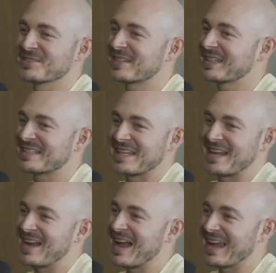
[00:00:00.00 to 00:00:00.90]
think it's that
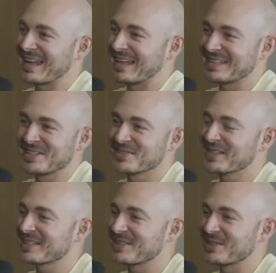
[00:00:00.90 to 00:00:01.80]
high. I don't it's think
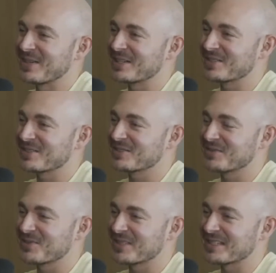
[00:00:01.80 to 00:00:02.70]
not. 200 to
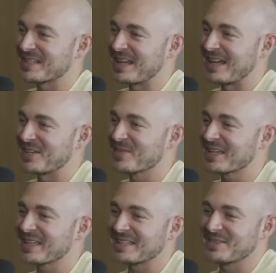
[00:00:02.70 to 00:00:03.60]
240 is high. You're
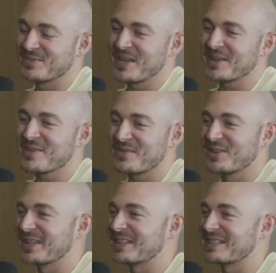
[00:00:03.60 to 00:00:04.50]
making it, you're making me feel
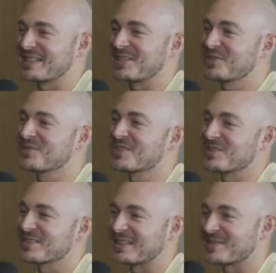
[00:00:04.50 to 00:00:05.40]
like this is a huge dose that I'm